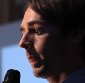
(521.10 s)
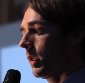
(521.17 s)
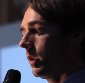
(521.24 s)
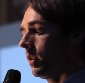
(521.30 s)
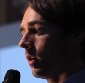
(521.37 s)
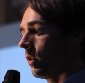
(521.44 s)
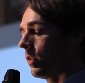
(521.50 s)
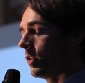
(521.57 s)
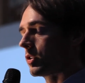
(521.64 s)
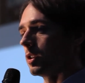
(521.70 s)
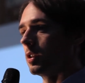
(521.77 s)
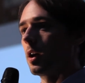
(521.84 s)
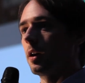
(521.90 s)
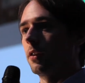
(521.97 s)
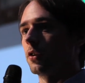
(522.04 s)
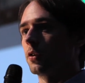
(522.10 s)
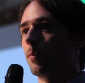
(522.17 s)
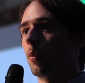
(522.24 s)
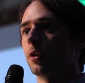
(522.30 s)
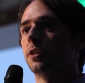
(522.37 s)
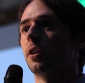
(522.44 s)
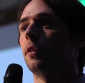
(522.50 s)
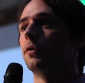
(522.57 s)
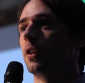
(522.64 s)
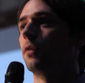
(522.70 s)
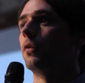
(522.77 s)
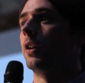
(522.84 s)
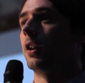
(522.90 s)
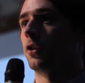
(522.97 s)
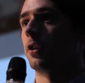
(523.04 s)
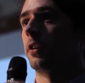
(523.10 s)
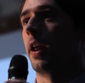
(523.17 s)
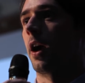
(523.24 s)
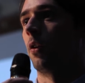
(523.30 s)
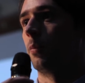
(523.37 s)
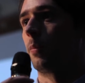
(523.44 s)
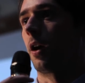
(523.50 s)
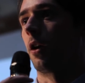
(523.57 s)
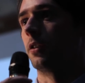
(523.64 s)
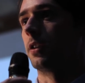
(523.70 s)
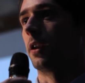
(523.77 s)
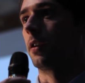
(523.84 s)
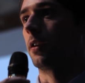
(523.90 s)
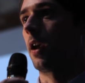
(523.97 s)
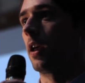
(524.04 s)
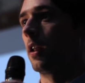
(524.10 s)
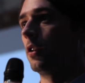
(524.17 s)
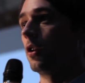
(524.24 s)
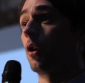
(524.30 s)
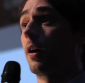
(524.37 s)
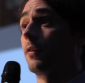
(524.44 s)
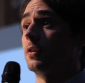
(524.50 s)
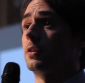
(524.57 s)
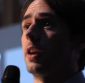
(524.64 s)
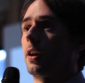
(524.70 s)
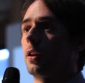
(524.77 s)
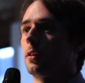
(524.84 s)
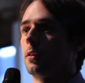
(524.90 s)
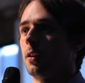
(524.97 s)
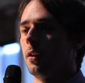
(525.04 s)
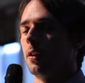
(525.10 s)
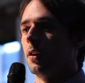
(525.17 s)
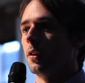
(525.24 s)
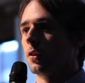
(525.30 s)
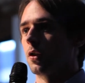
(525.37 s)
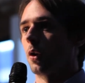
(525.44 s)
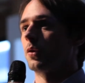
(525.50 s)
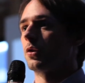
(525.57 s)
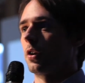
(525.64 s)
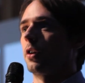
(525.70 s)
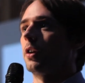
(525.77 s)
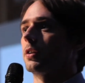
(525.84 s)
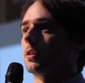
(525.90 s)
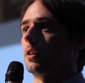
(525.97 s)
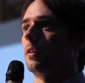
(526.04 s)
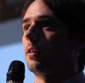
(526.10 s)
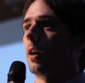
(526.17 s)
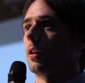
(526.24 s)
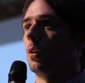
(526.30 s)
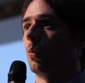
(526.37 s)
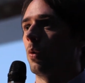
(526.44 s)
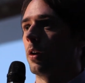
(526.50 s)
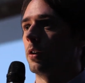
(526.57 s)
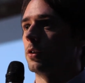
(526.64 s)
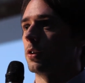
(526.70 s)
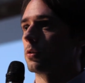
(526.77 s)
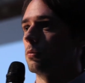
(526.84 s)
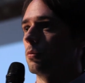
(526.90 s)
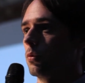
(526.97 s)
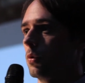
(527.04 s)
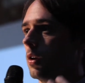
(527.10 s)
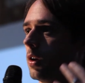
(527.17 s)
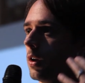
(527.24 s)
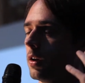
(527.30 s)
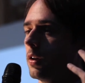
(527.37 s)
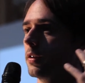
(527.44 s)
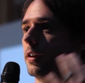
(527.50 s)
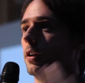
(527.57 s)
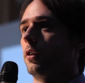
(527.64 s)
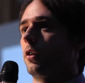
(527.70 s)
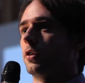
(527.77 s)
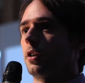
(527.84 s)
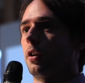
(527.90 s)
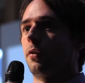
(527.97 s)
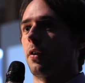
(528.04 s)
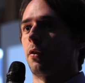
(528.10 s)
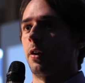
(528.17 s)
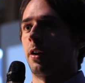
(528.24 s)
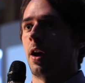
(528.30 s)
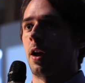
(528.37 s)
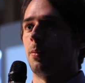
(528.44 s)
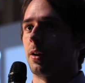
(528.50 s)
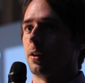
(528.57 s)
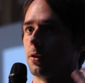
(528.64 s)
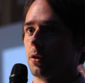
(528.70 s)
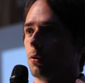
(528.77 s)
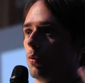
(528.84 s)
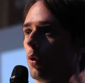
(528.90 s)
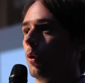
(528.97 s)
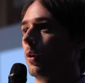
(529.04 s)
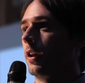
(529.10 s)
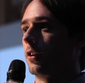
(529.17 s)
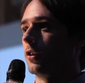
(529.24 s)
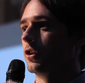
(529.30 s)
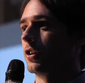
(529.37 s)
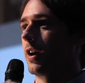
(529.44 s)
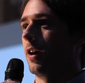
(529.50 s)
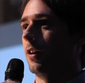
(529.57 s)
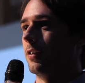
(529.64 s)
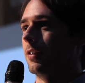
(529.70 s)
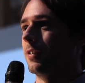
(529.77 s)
you know, there's a lot, there's more self-definition now in parenting, and you don't have to take it so seriously that you want to just kill yourself every night because you're ruining your child,